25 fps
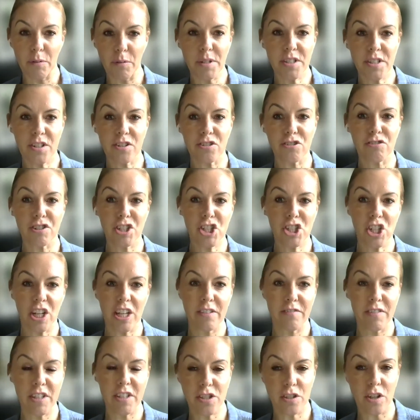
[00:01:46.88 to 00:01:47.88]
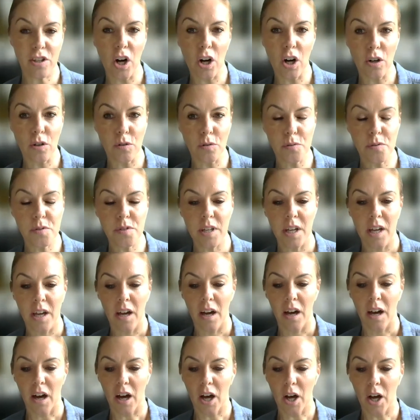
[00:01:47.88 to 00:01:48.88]
it's going to achieve its goals,
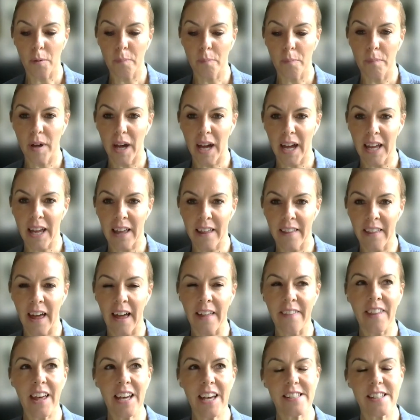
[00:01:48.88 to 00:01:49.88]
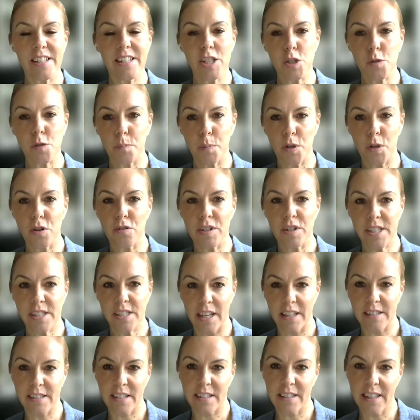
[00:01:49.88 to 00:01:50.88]
and that's in its purest
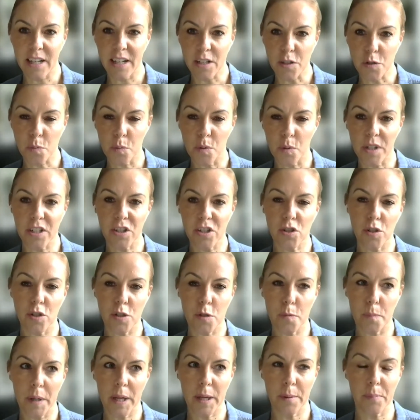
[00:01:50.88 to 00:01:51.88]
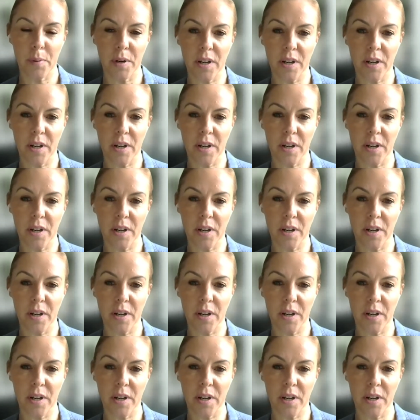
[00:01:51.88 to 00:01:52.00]
sense, and that's what it should be.